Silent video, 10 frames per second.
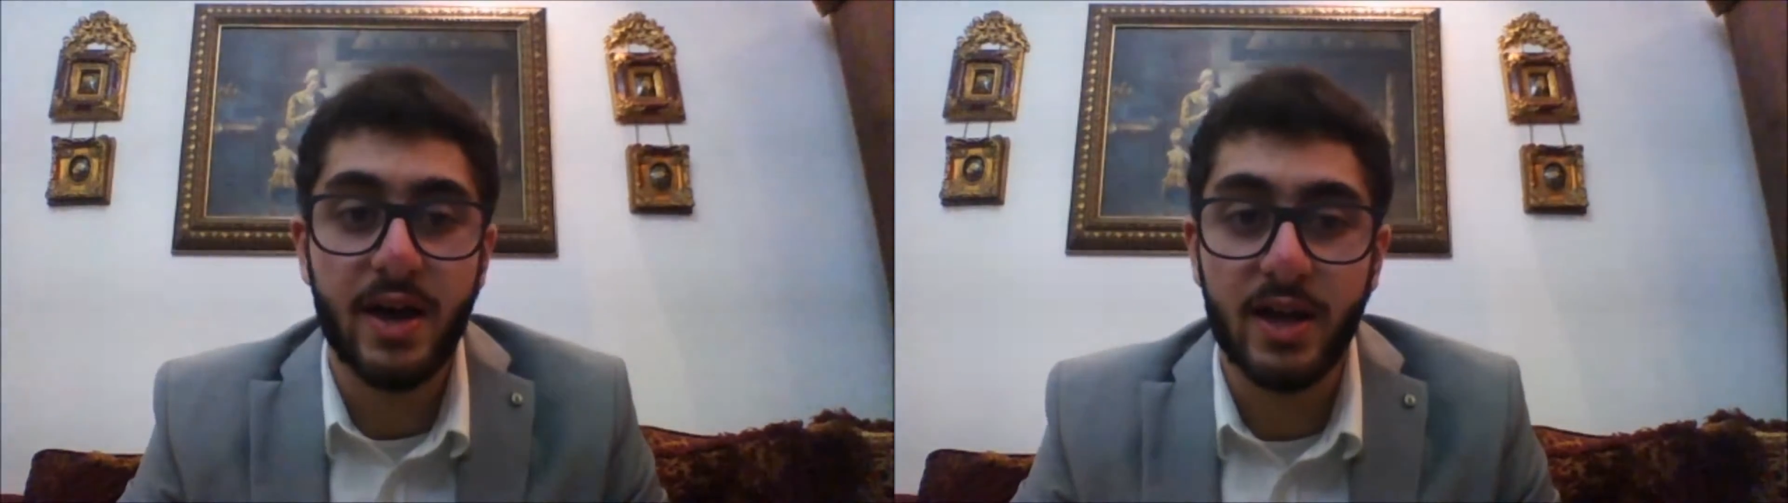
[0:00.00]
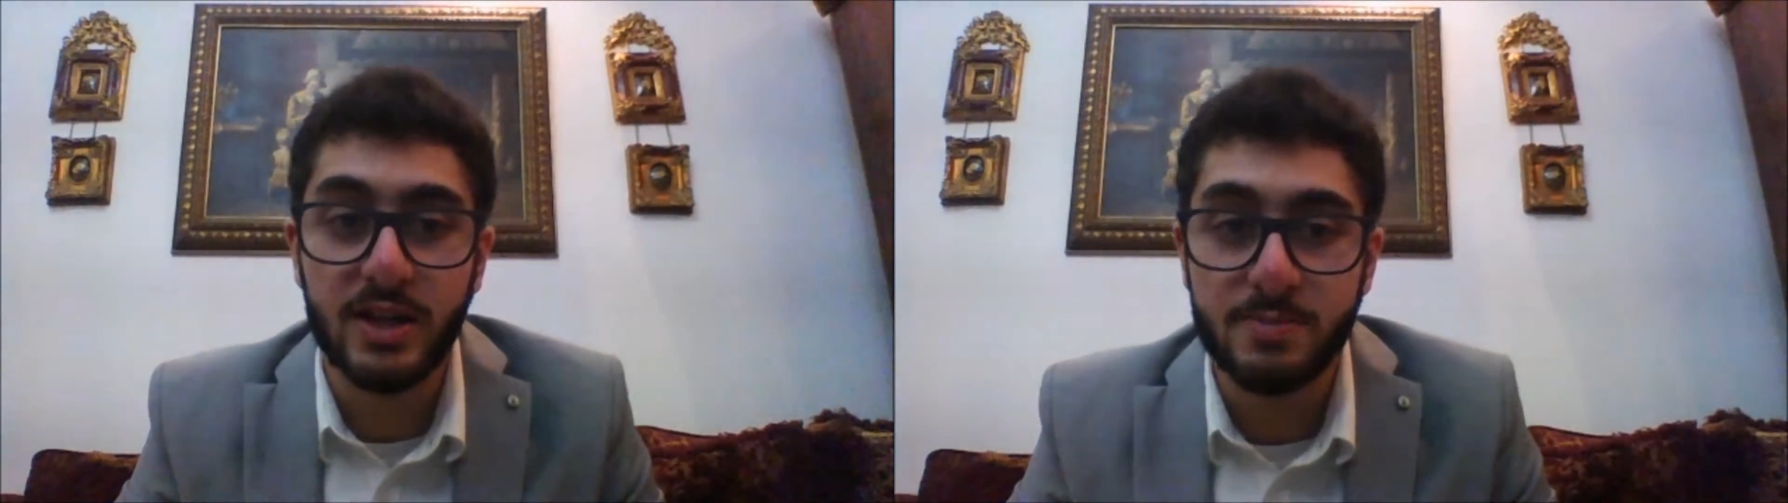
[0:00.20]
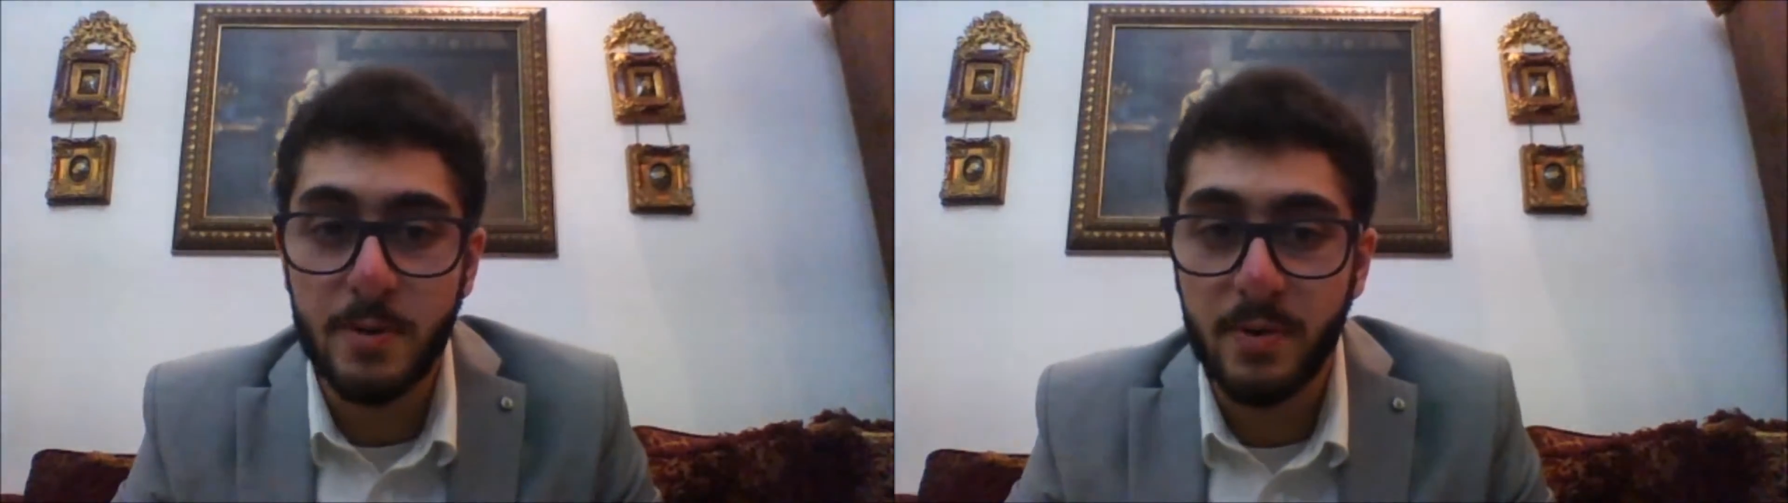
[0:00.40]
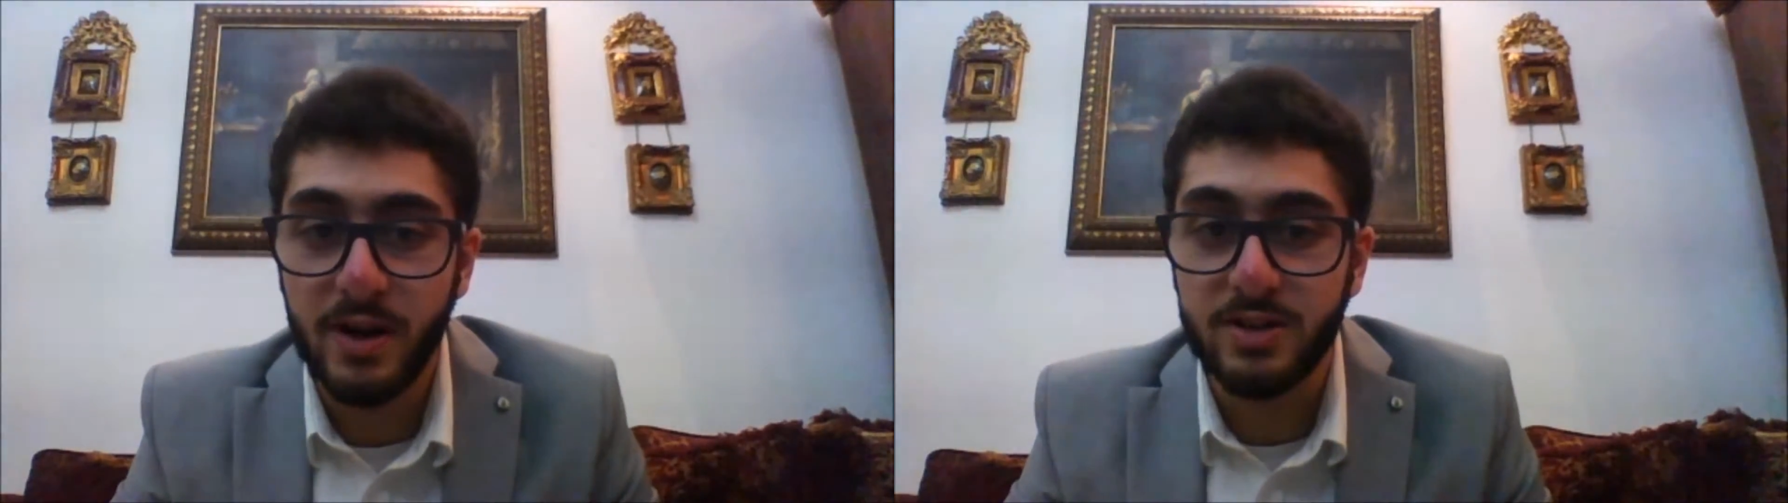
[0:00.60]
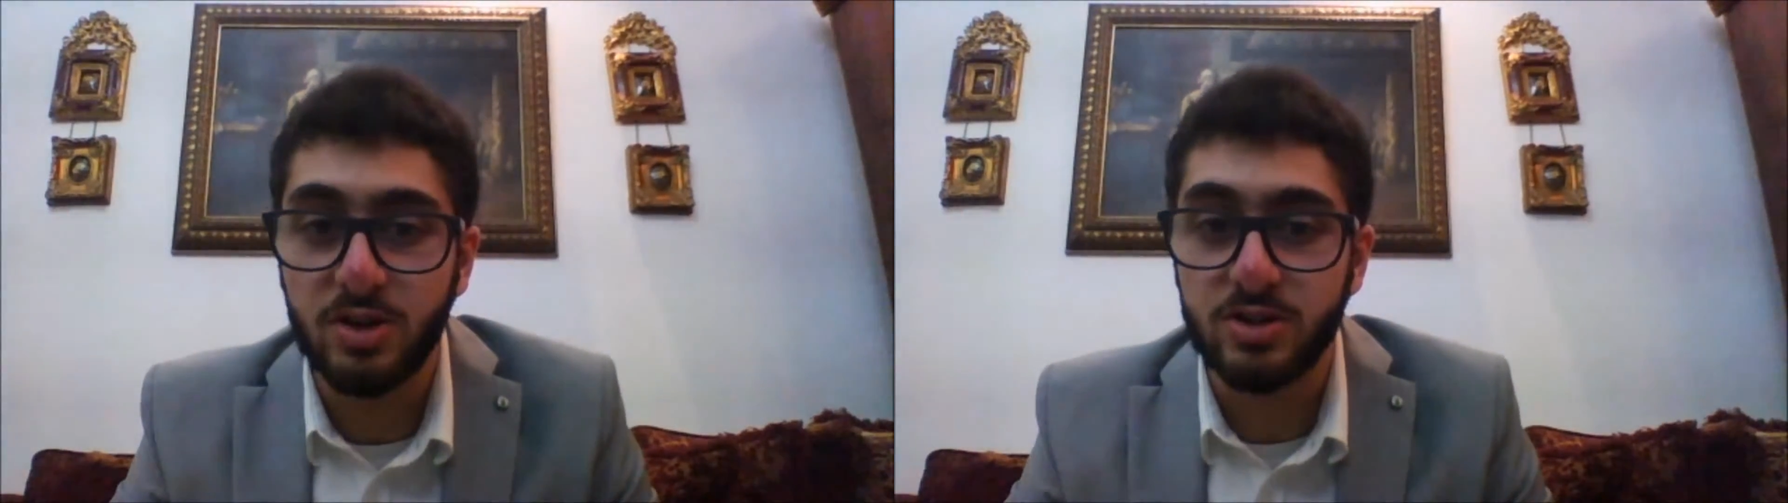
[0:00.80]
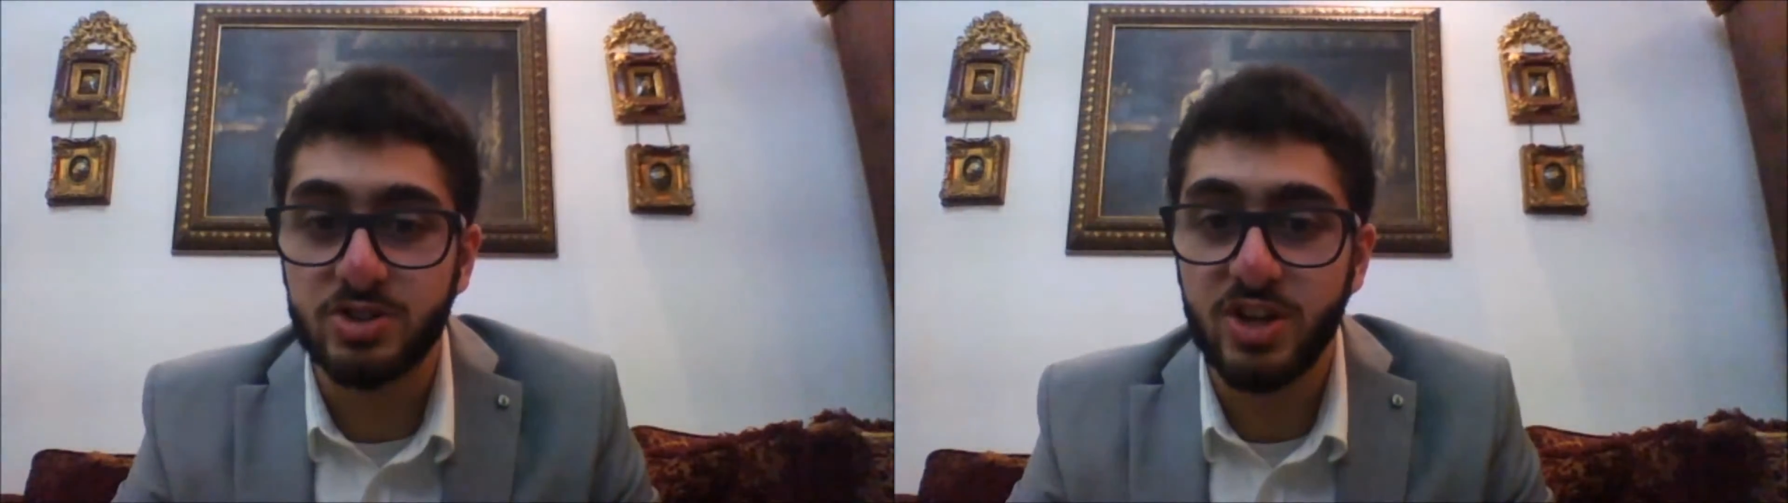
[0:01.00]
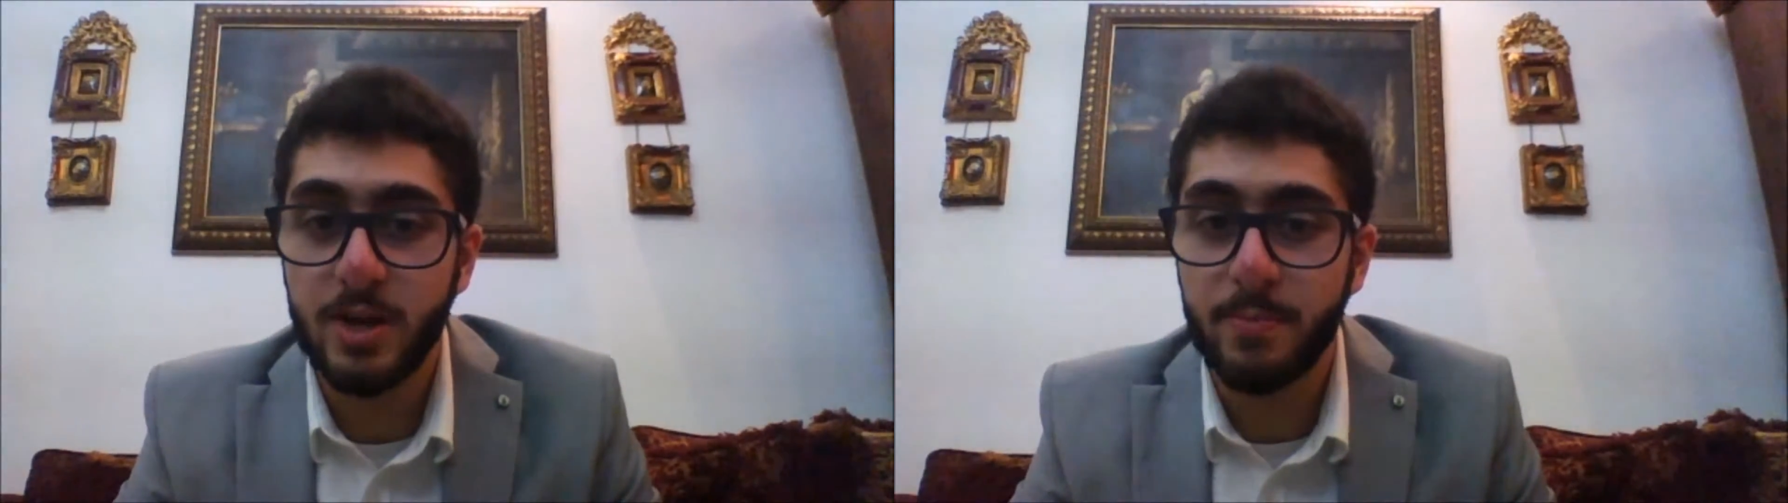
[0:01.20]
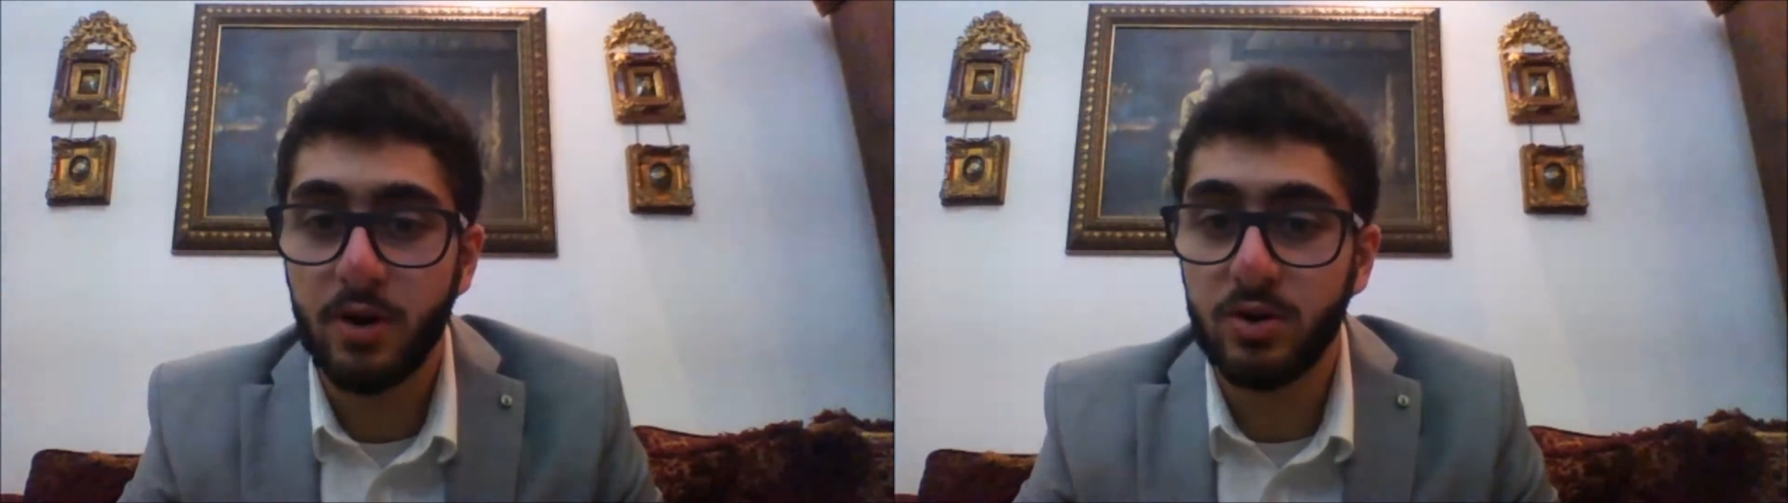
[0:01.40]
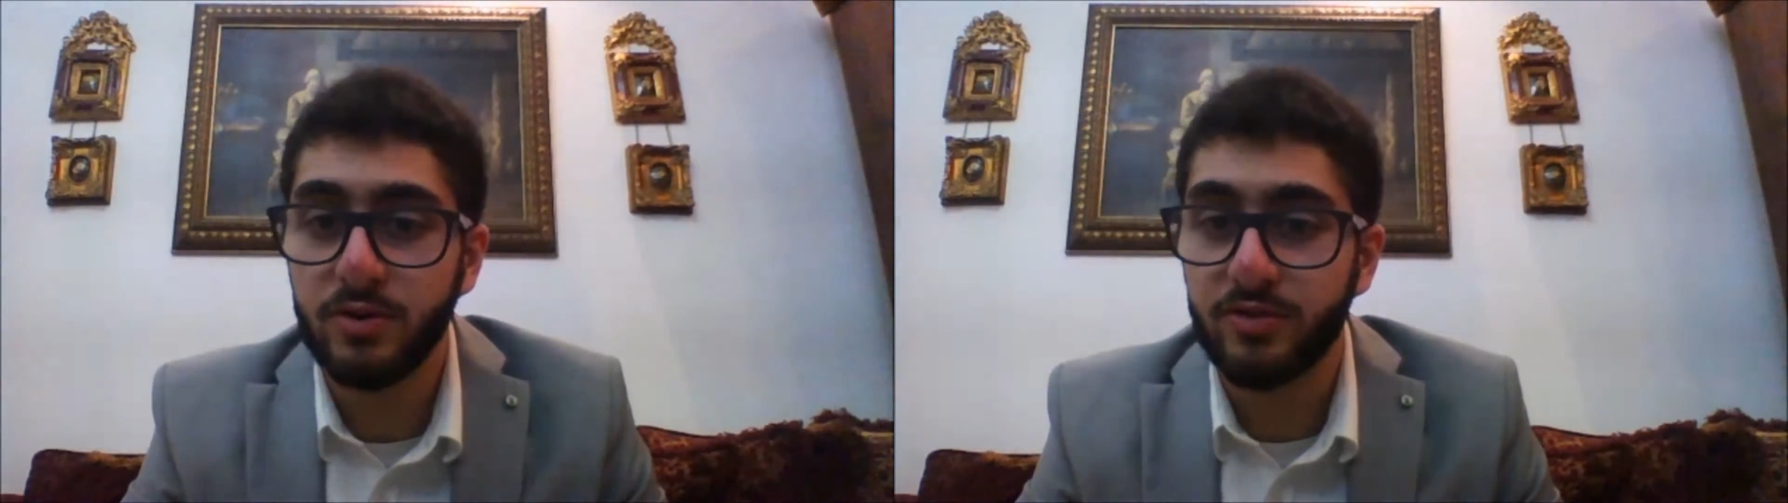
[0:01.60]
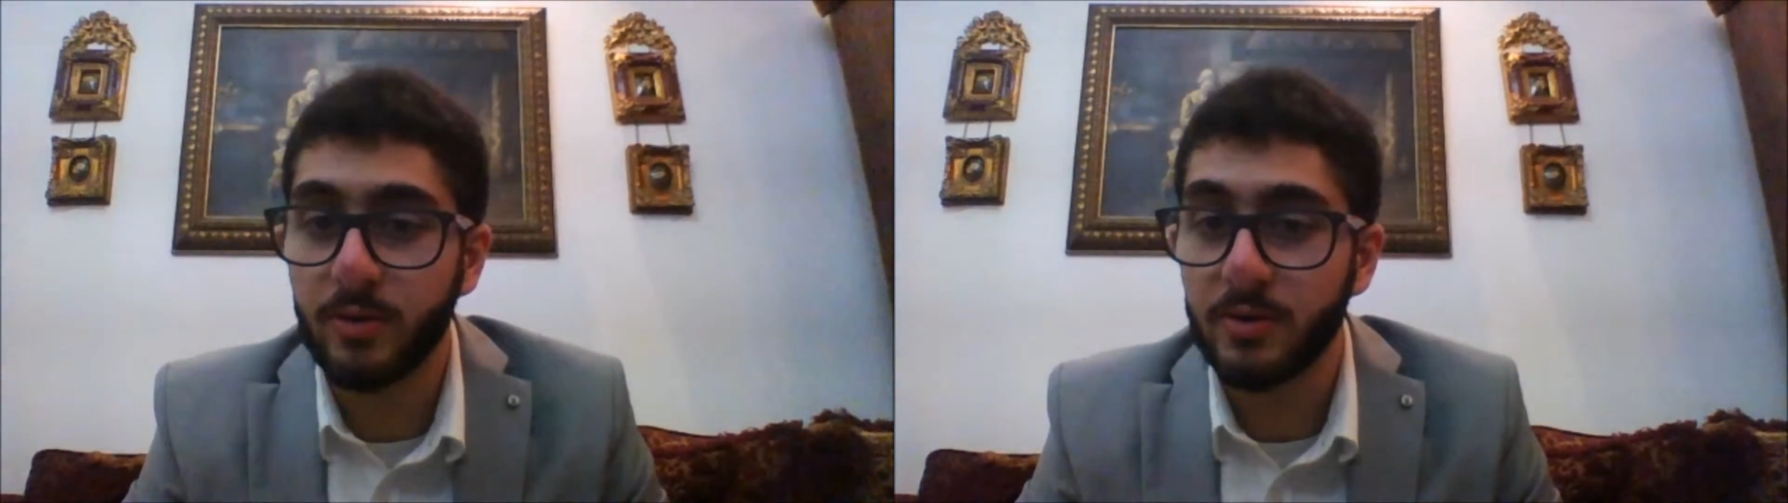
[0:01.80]
It's people like Dr. Shelley Parlow
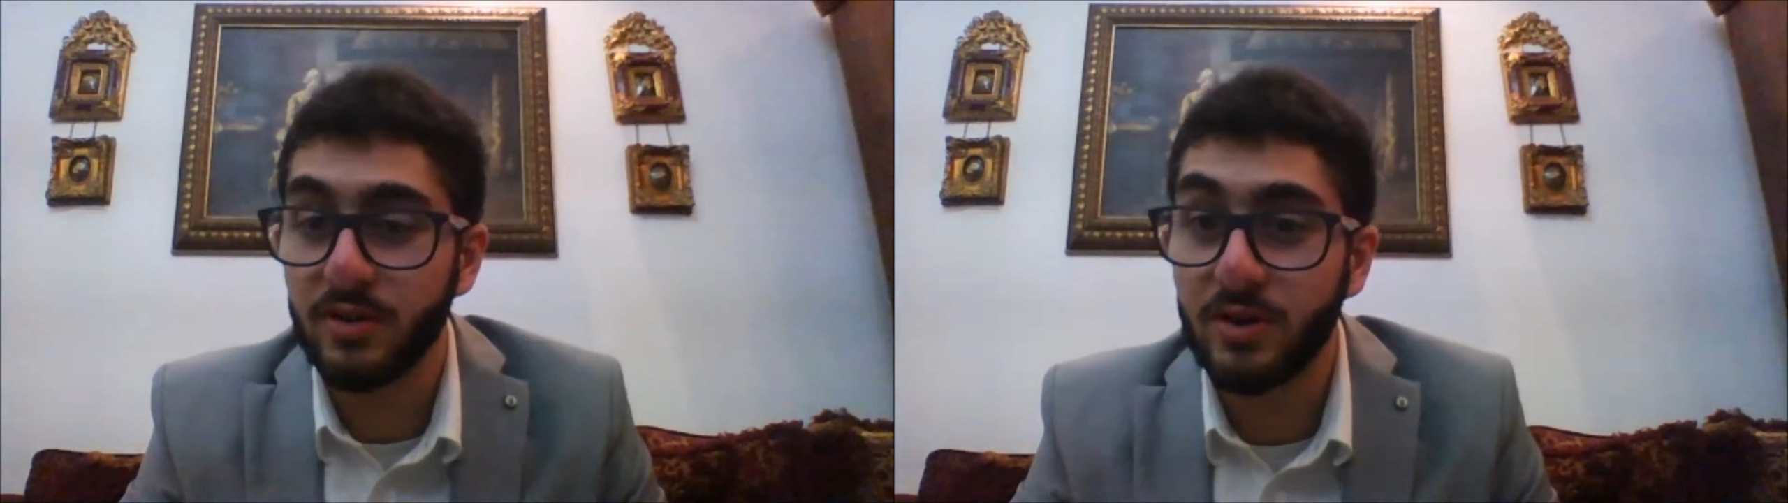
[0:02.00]
from